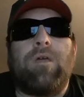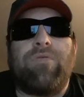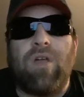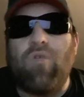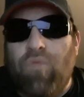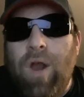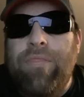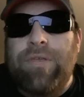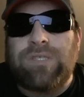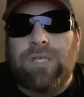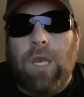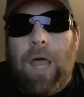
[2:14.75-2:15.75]
They read
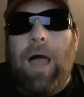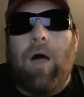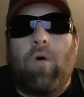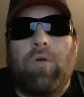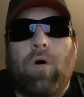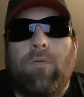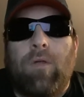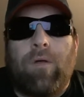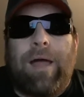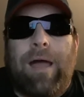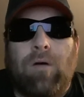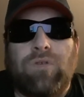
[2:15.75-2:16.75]
this aloud on the
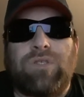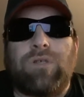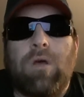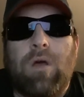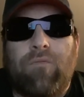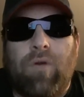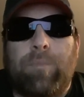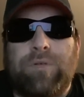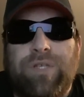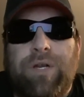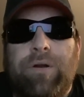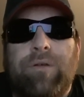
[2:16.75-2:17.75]
House of
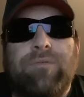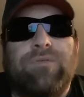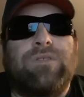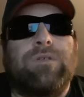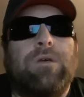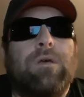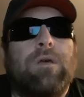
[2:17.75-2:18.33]
Representatives.